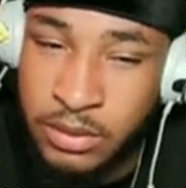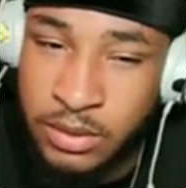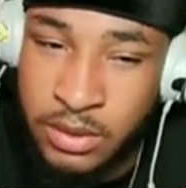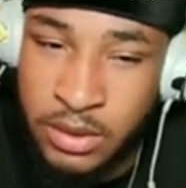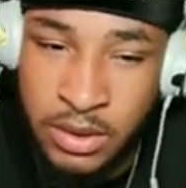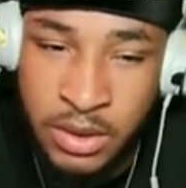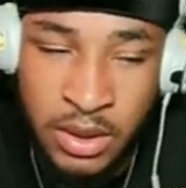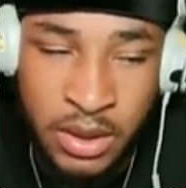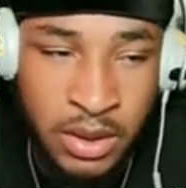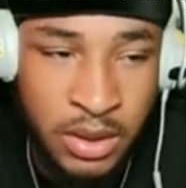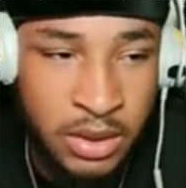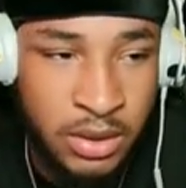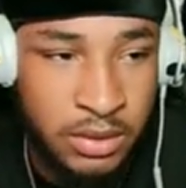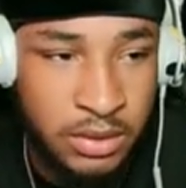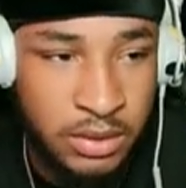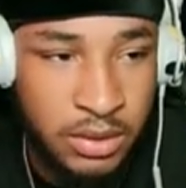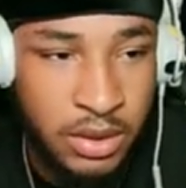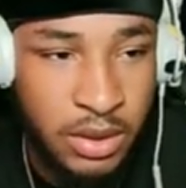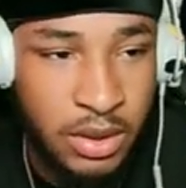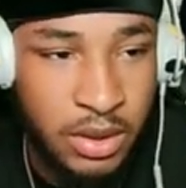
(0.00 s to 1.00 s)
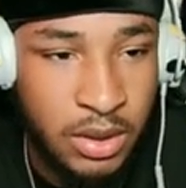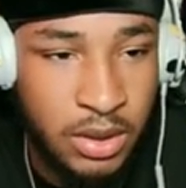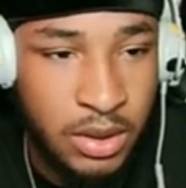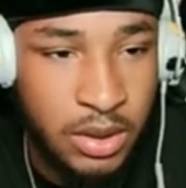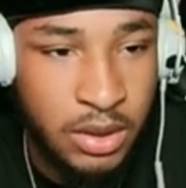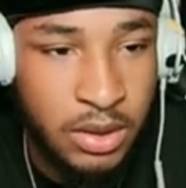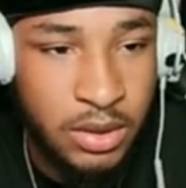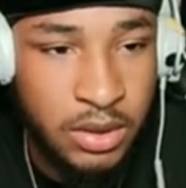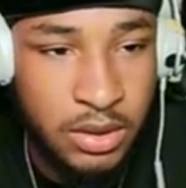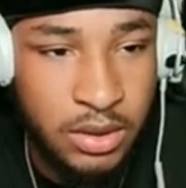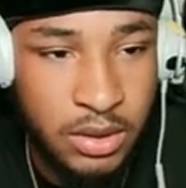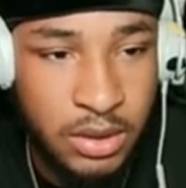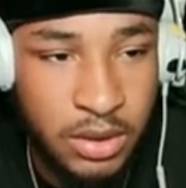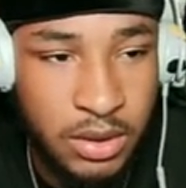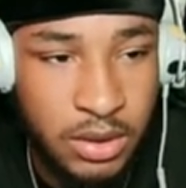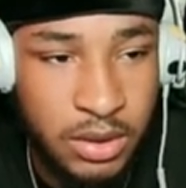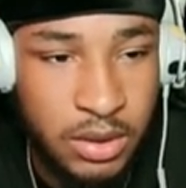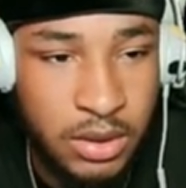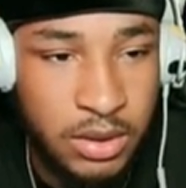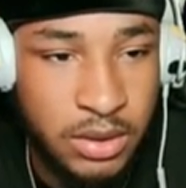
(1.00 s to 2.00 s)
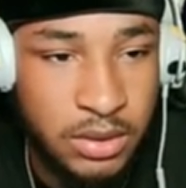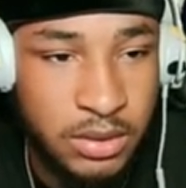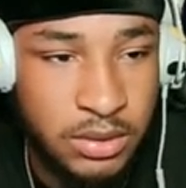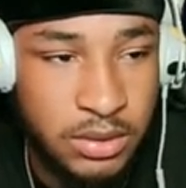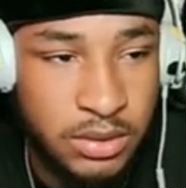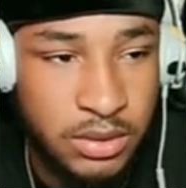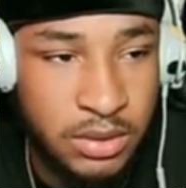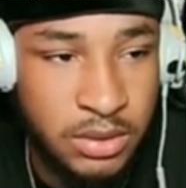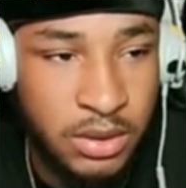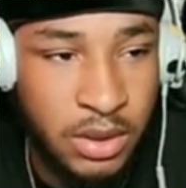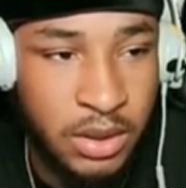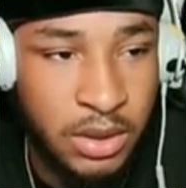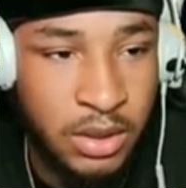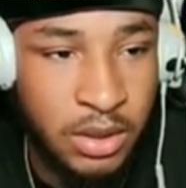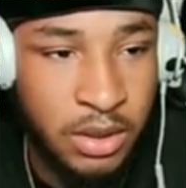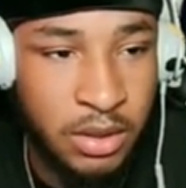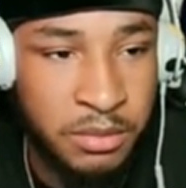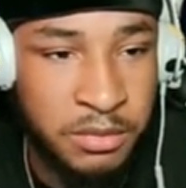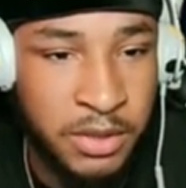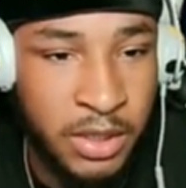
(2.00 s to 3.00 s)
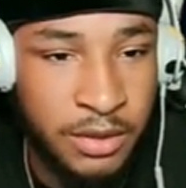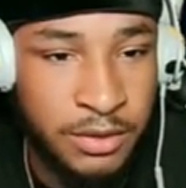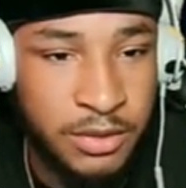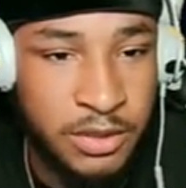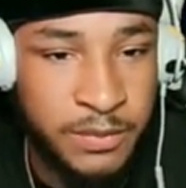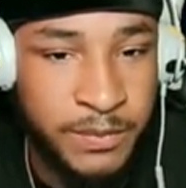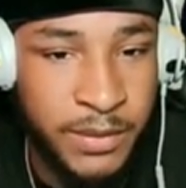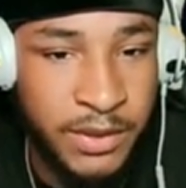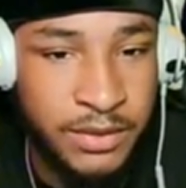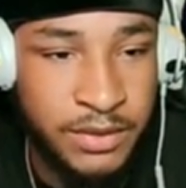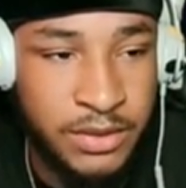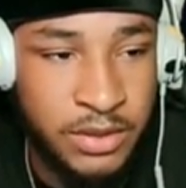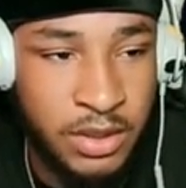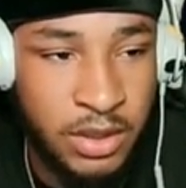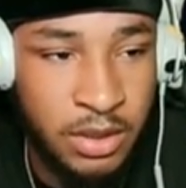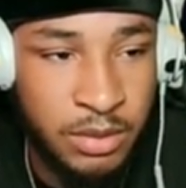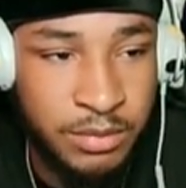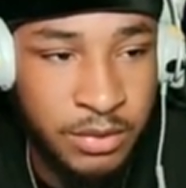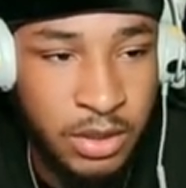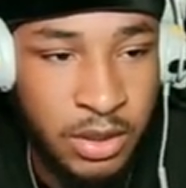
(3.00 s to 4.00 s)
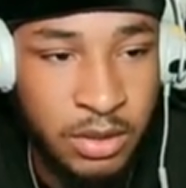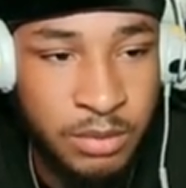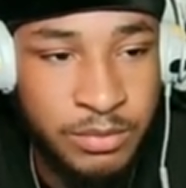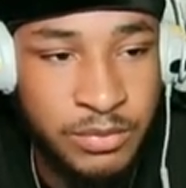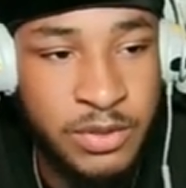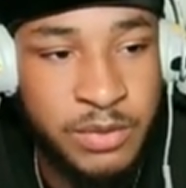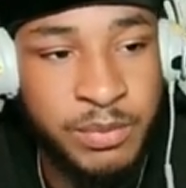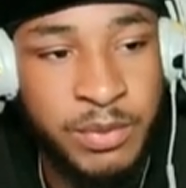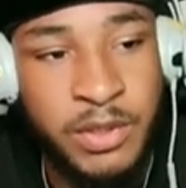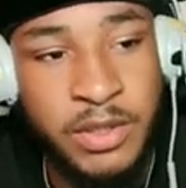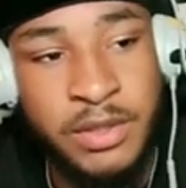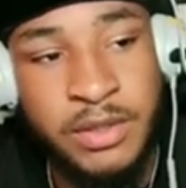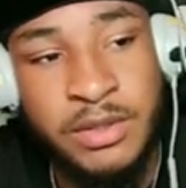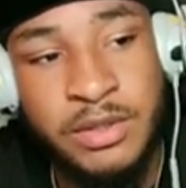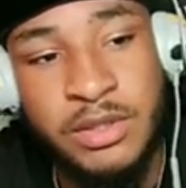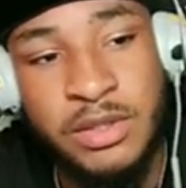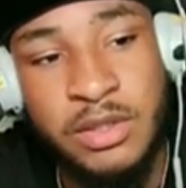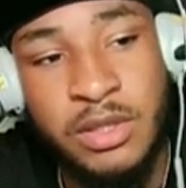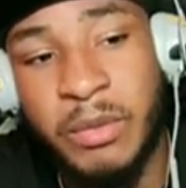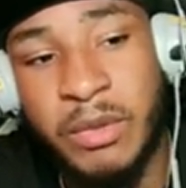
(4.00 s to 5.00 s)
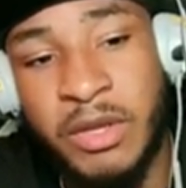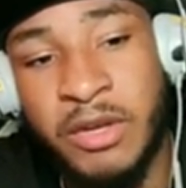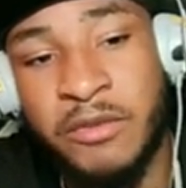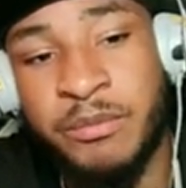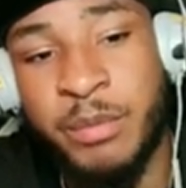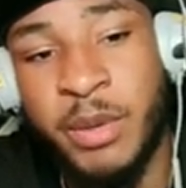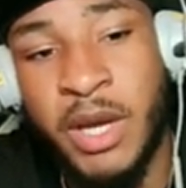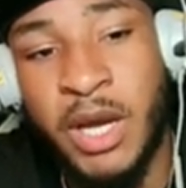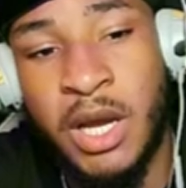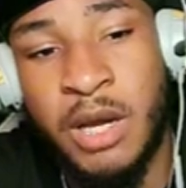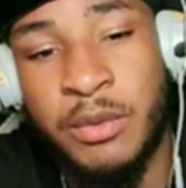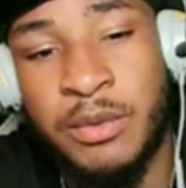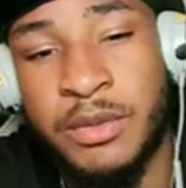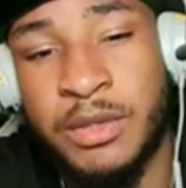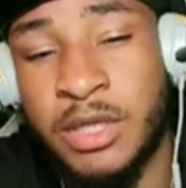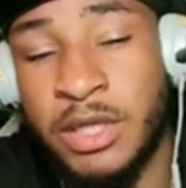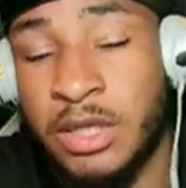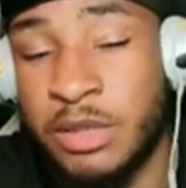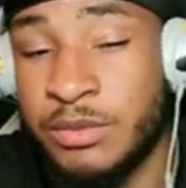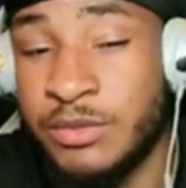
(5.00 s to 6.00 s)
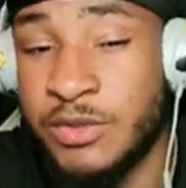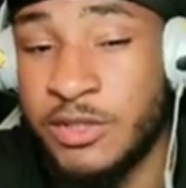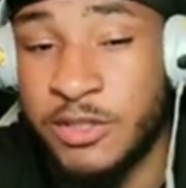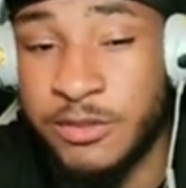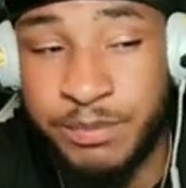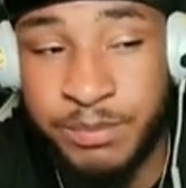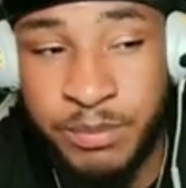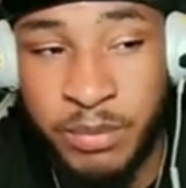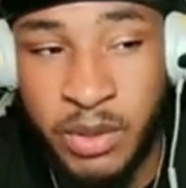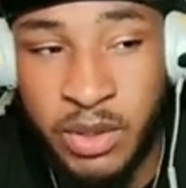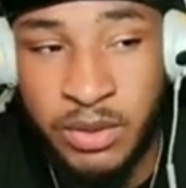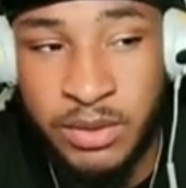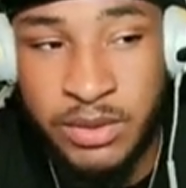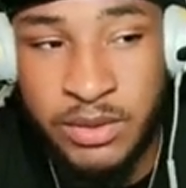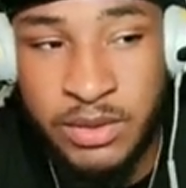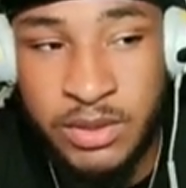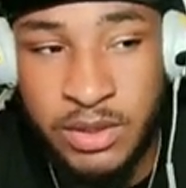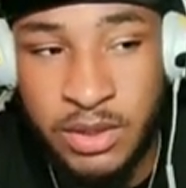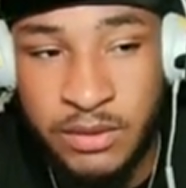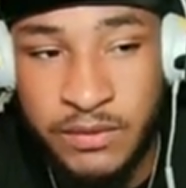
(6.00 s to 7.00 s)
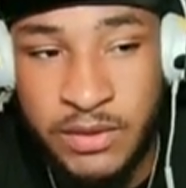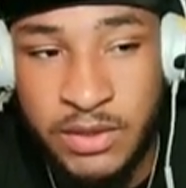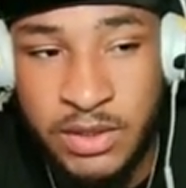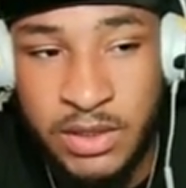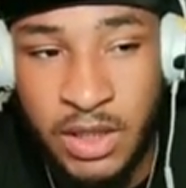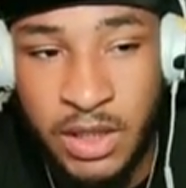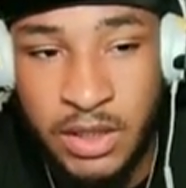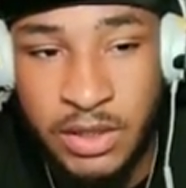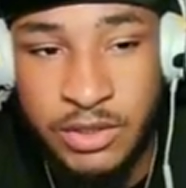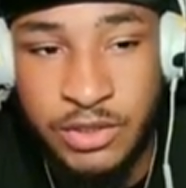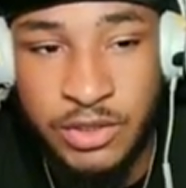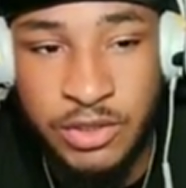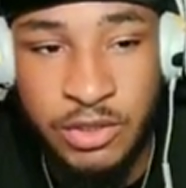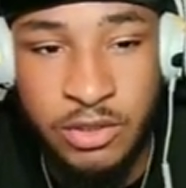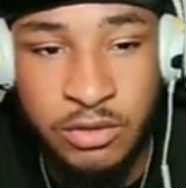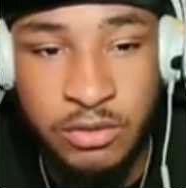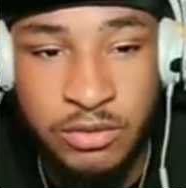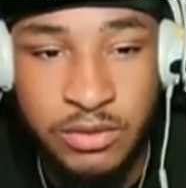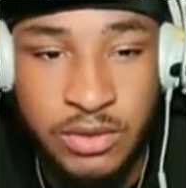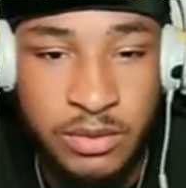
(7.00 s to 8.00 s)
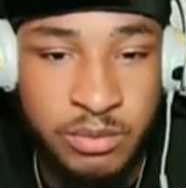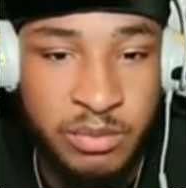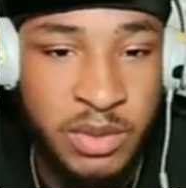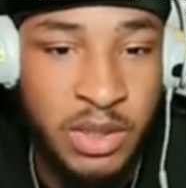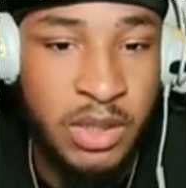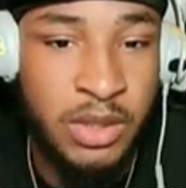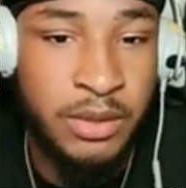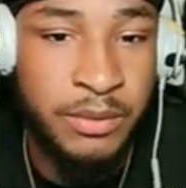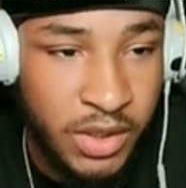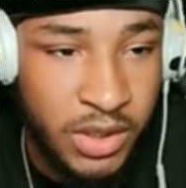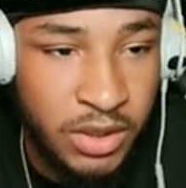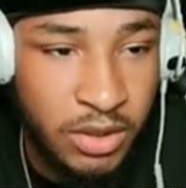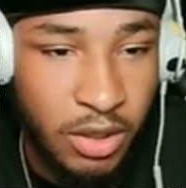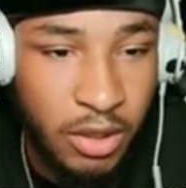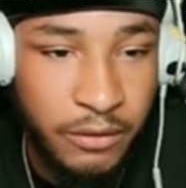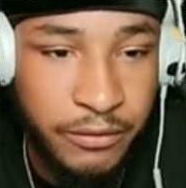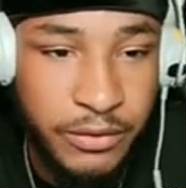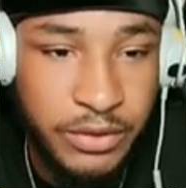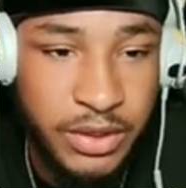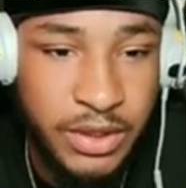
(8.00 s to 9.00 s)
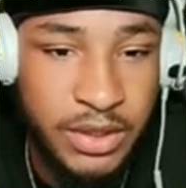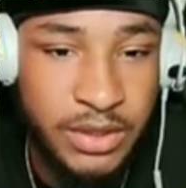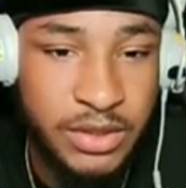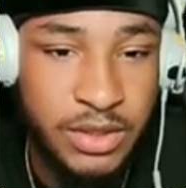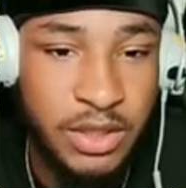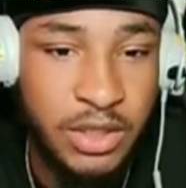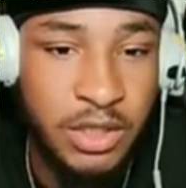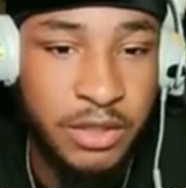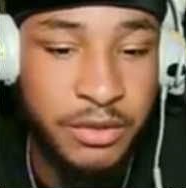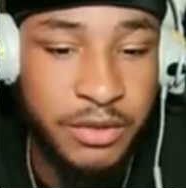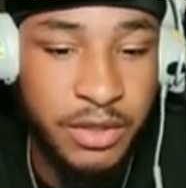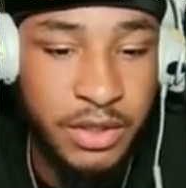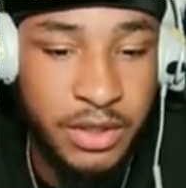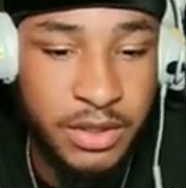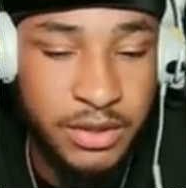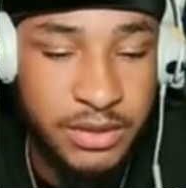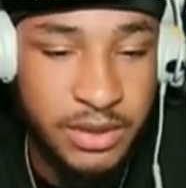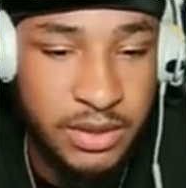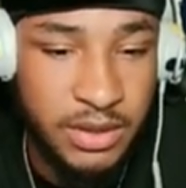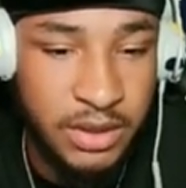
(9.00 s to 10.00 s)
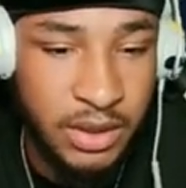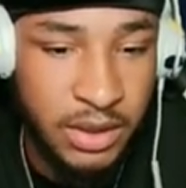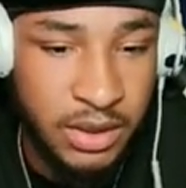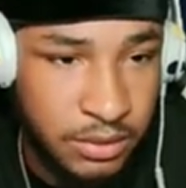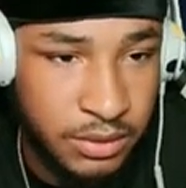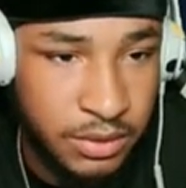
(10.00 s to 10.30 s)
Okay. Uh, they come. Now the spirits come. Come spirits of power. Come spirits of sight. Show to me the awful things occurring here tonight.